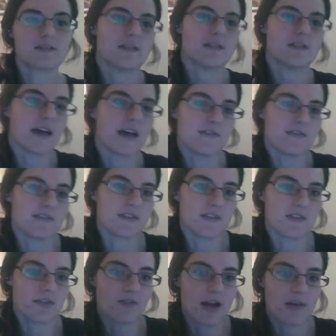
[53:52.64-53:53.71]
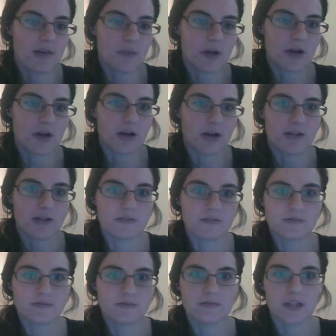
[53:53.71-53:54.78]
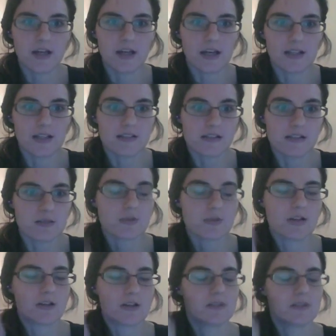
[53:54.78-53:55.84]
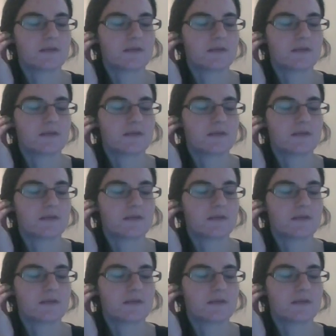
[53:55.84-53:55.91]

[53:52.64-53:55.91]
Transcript: left of the right bar, the highest number.